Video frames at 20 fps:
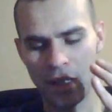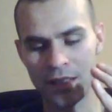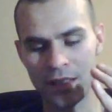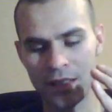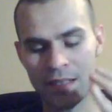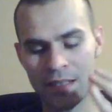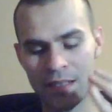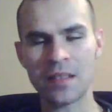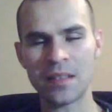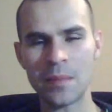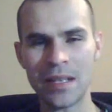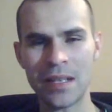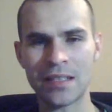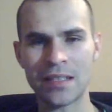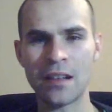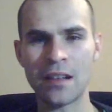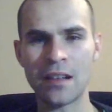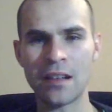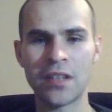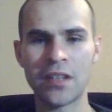assisting
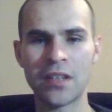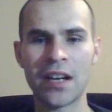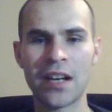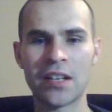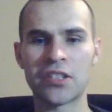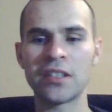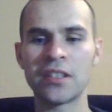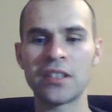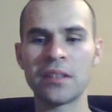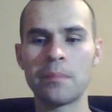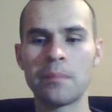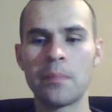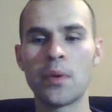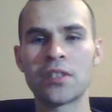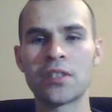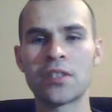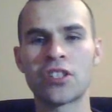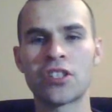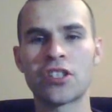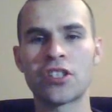myself to actually
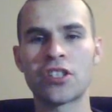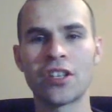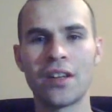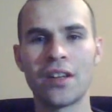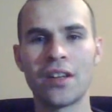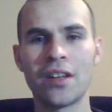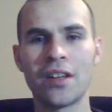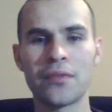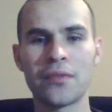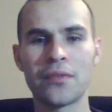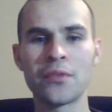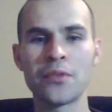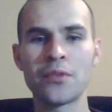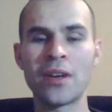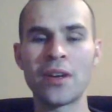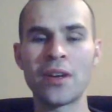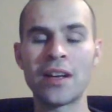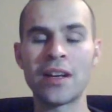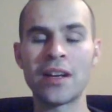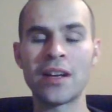push
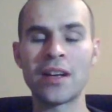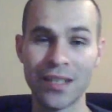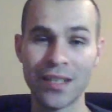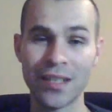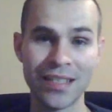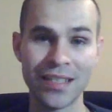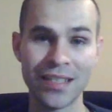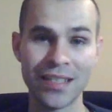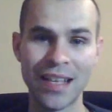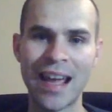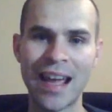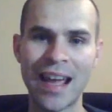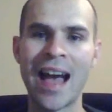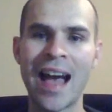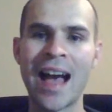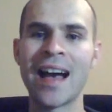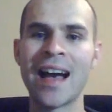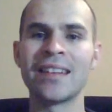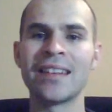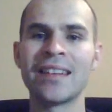through any resistance that I
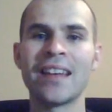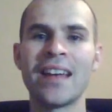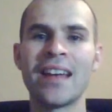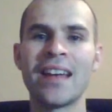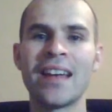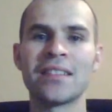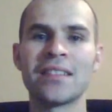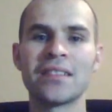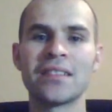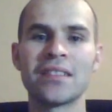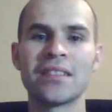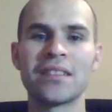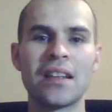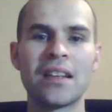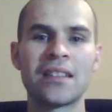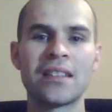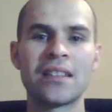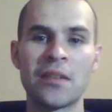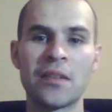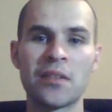had and
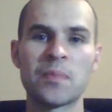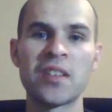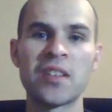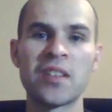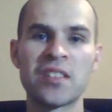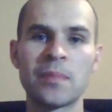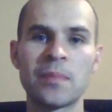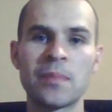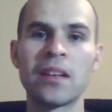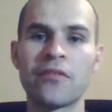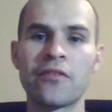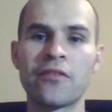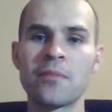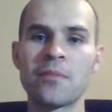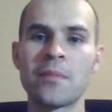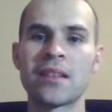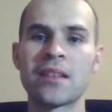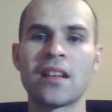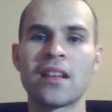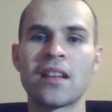take responsibility
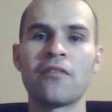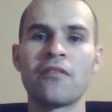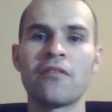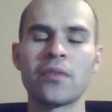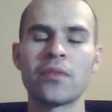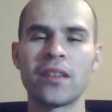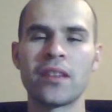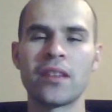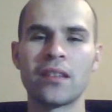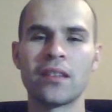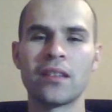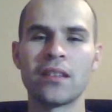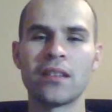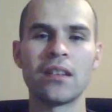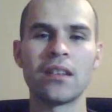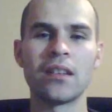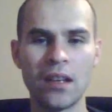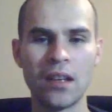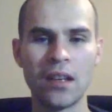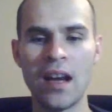for myself within
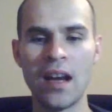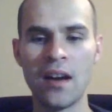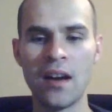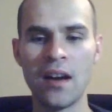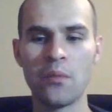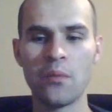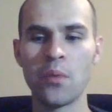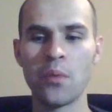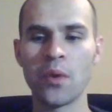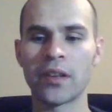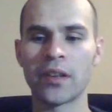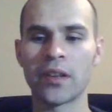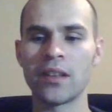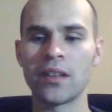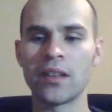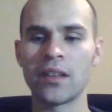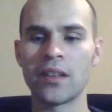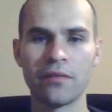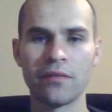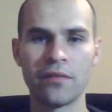
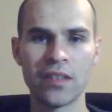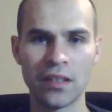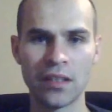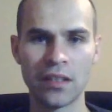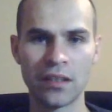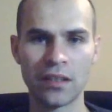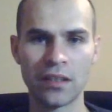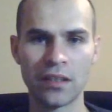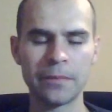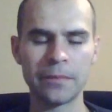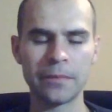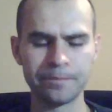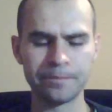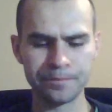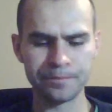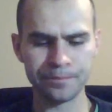working physically.